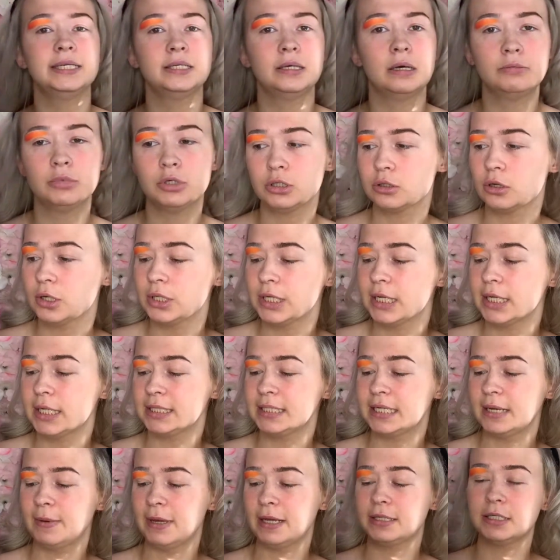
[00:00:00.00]
so I'm just going to
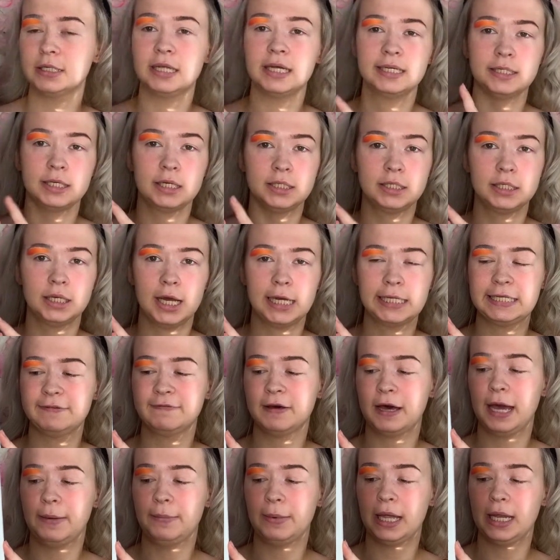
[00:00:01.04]
dip into this
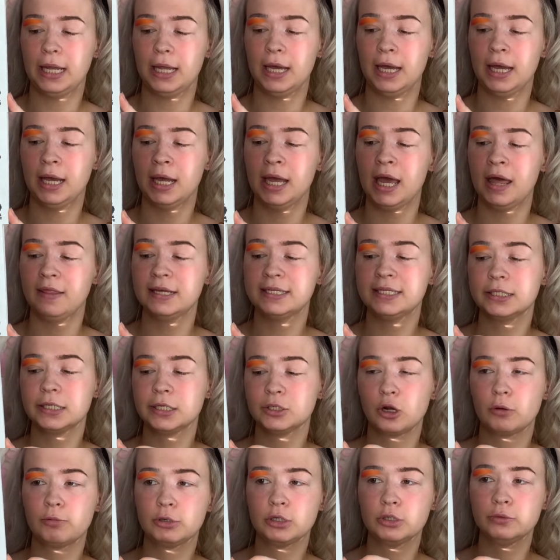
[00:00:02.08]
Certify palette. This is a
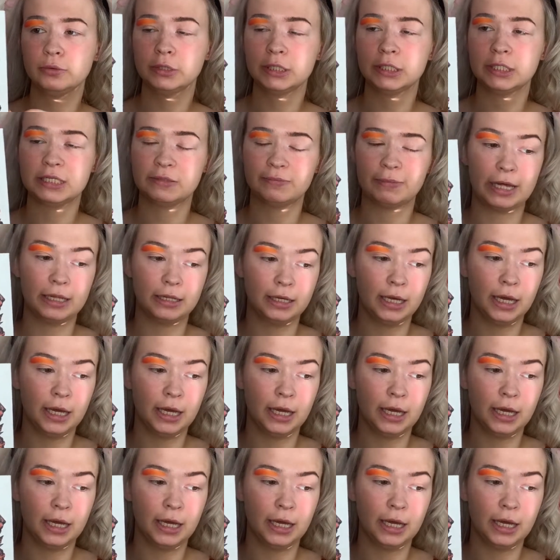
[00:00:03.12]
Tropical Wonders palette,